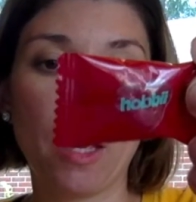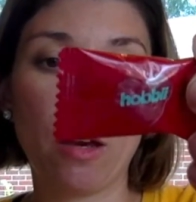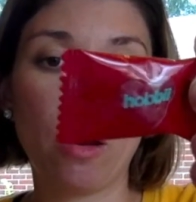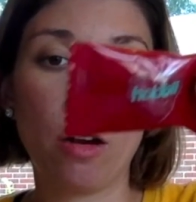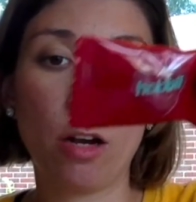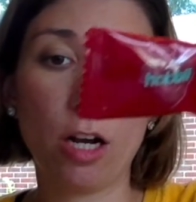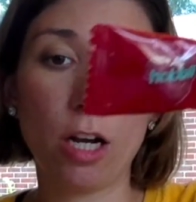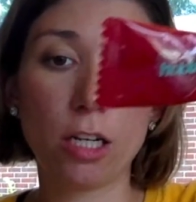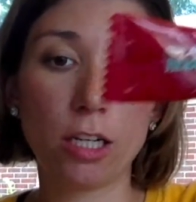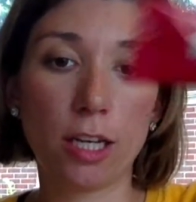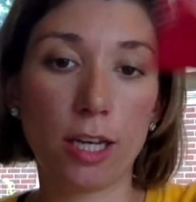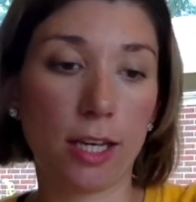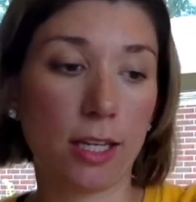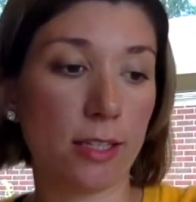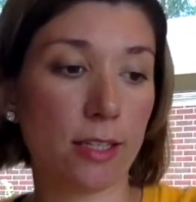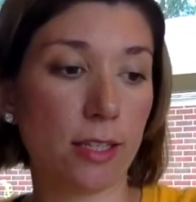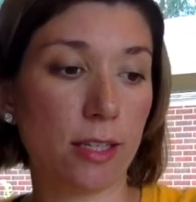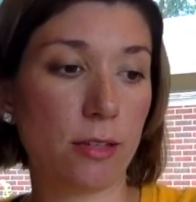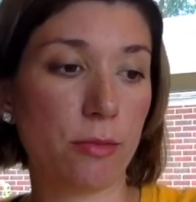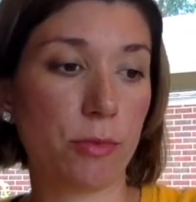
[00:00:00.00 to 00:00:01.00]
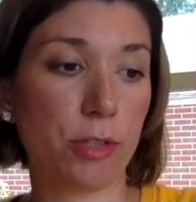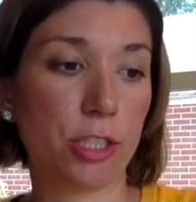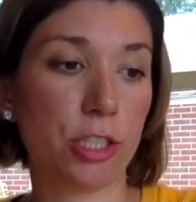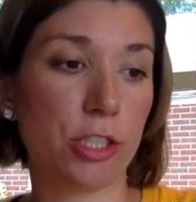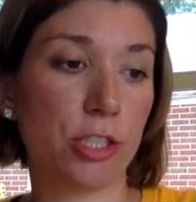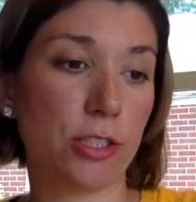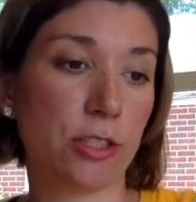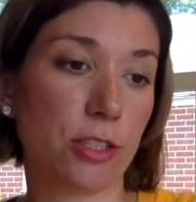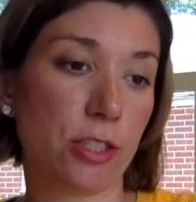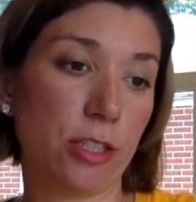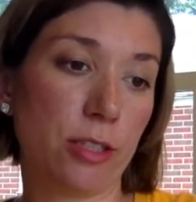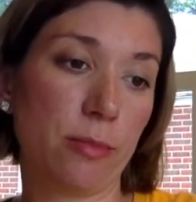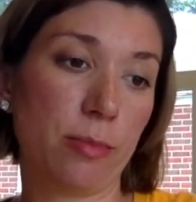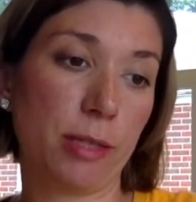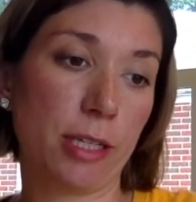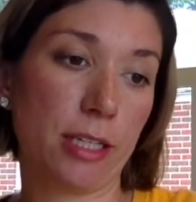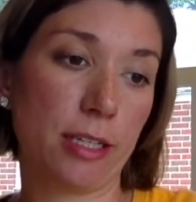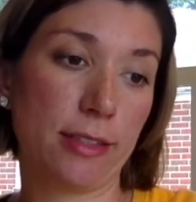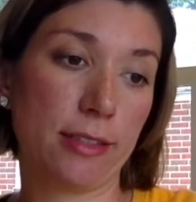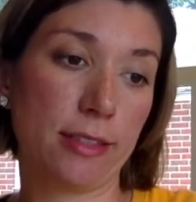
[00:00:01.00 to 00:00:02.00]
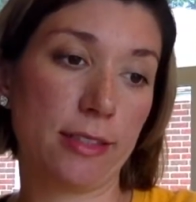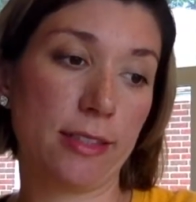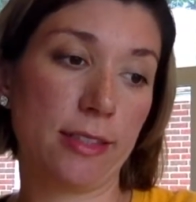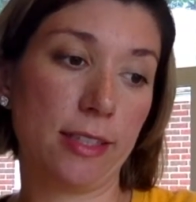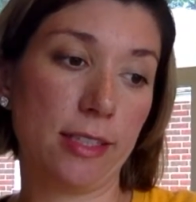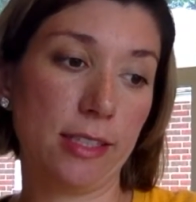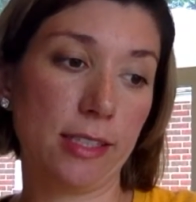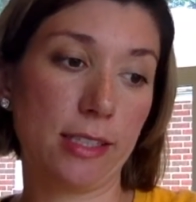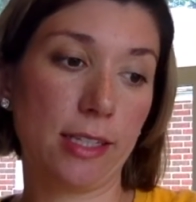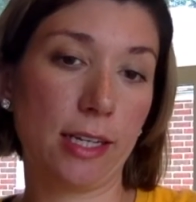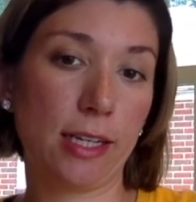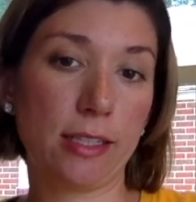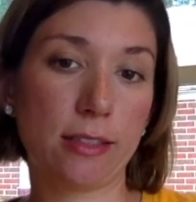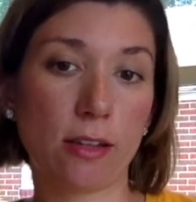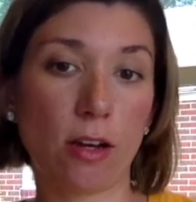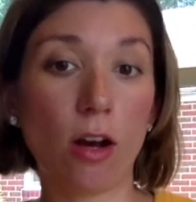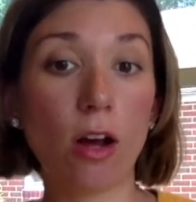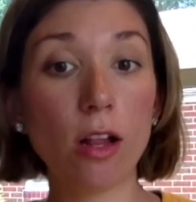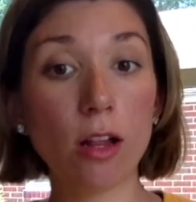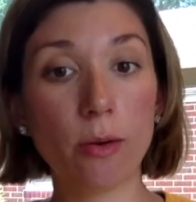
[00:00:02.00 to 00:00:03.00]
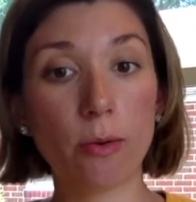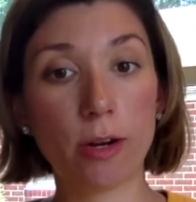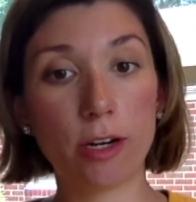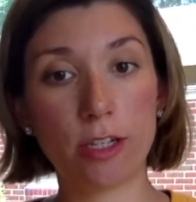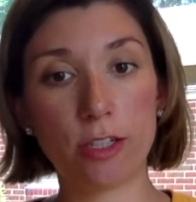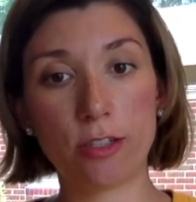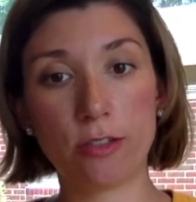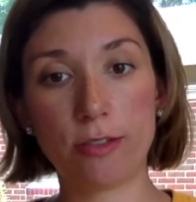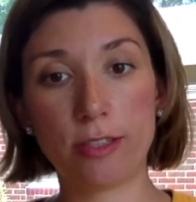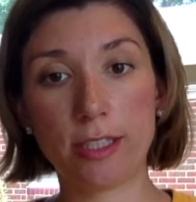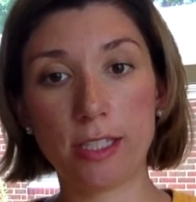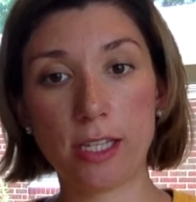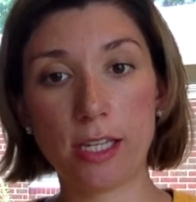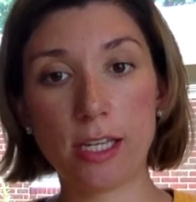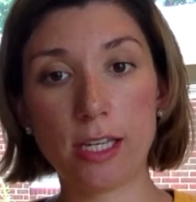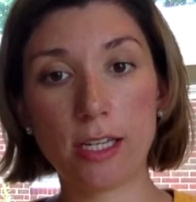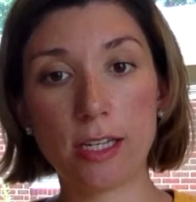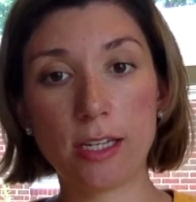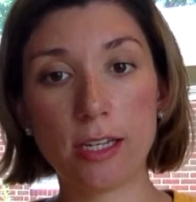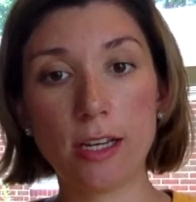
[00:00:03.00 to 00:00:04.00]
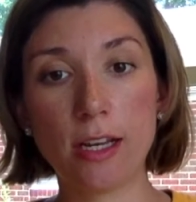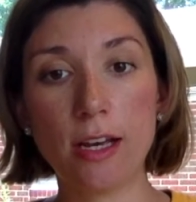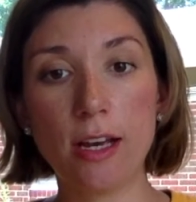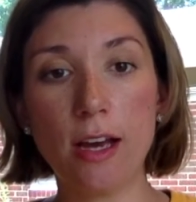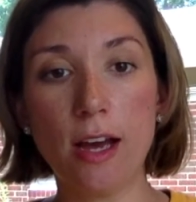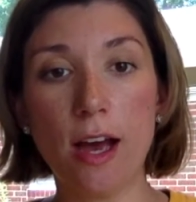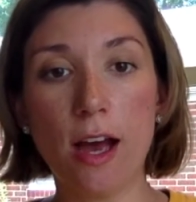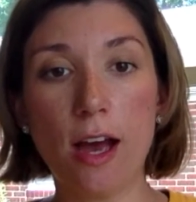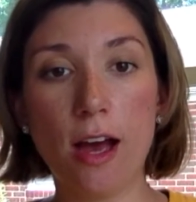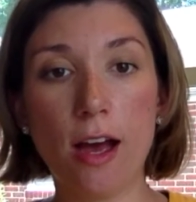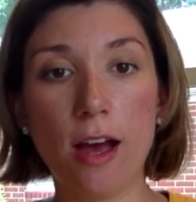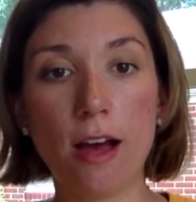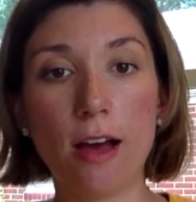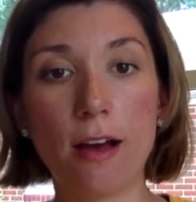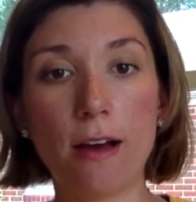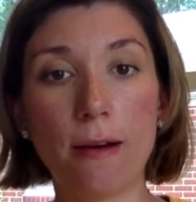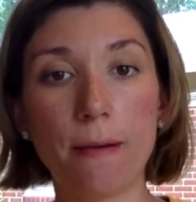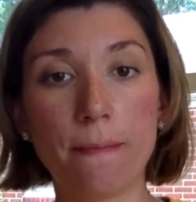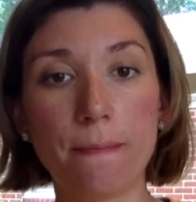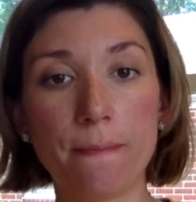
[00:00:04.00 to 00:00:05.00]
hard candy, which is good because these days all I want to do is eat. Because